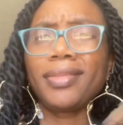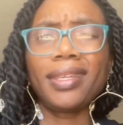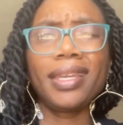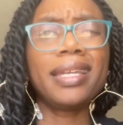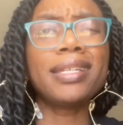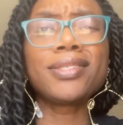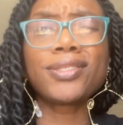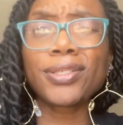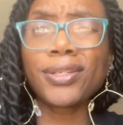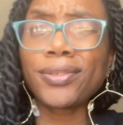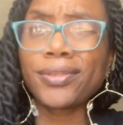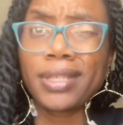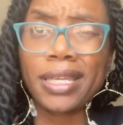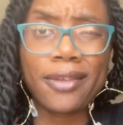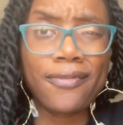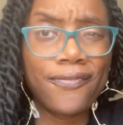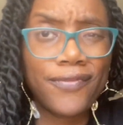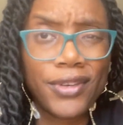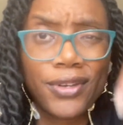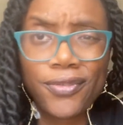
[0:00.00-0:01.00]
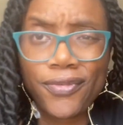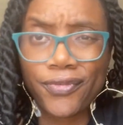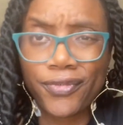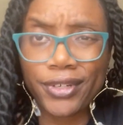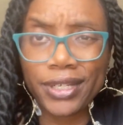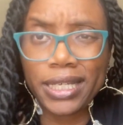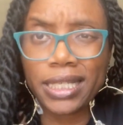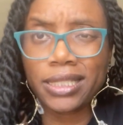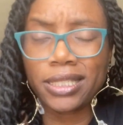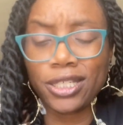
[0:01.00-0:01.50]
And certainly feel
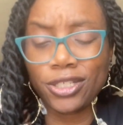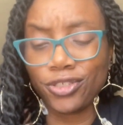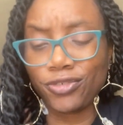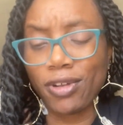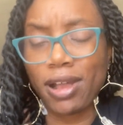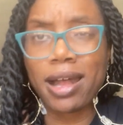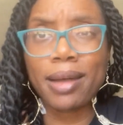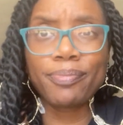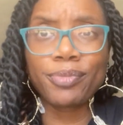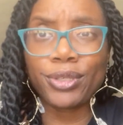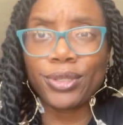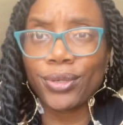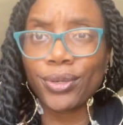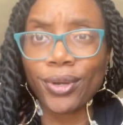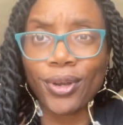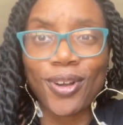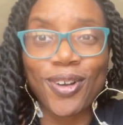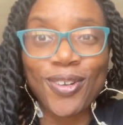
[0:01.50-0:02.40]
free to drop your